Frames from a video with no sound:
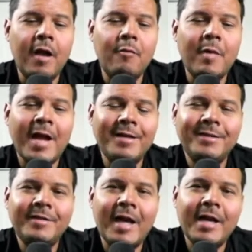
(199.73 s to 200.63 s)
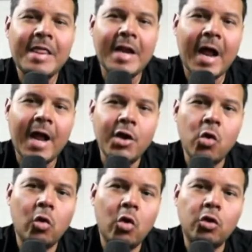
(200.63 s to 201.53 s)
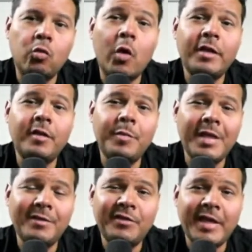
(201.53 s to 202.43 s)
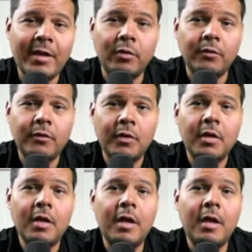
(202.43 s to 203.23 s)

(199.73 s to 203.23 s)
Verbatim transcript: Um, I decided that I no longer wanted to be in sales